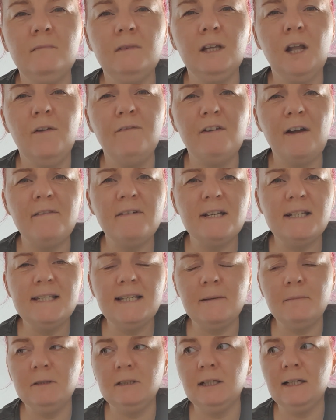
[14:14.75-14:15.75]
very
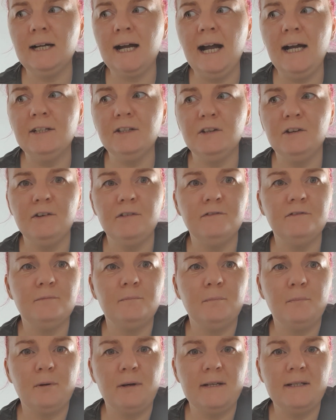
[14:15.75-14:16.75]
similar kind of
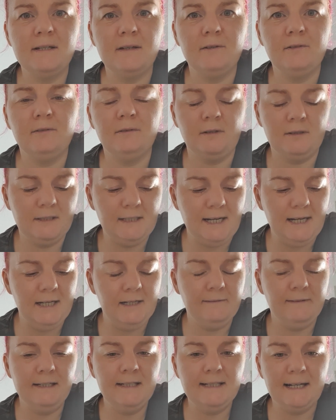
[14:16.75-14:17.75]
prison
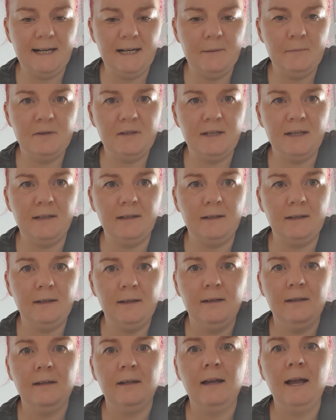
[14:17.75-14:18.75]
diary type thing,
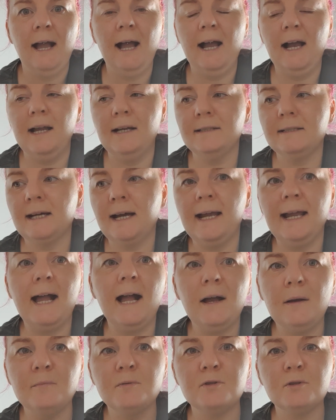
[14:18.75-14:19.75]
and I
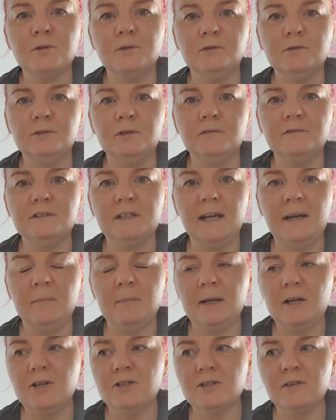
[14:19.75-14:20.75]
absolutely loved it,
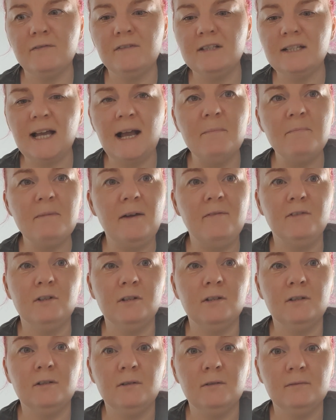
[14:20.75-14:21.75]
because obviously I'm
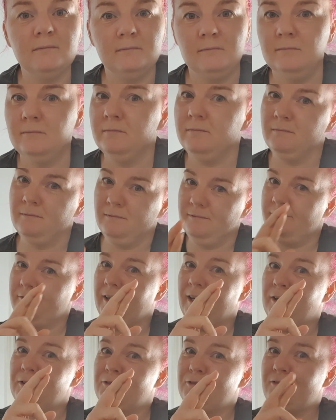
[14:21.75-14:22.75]
never,
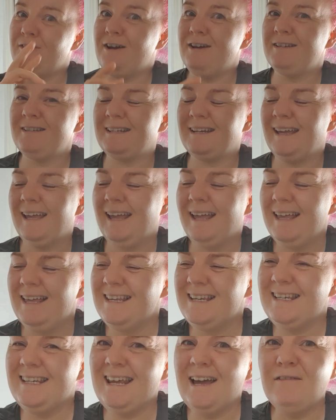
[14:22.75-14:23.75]
fingers crossed,
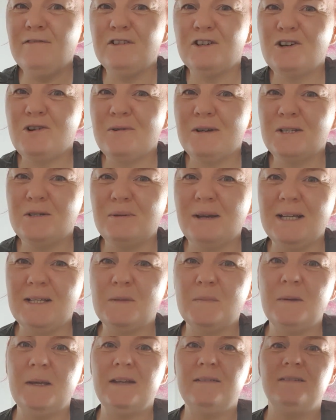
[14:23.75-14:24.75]
never going to
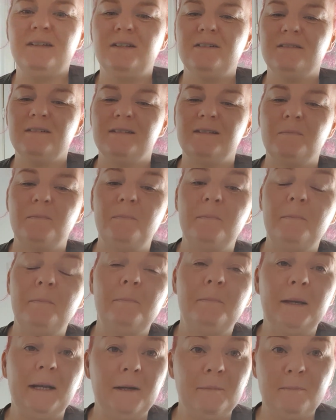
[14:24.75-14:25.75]
experience
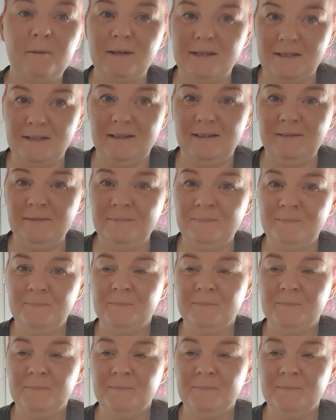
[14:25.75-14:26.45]
being a prisoner.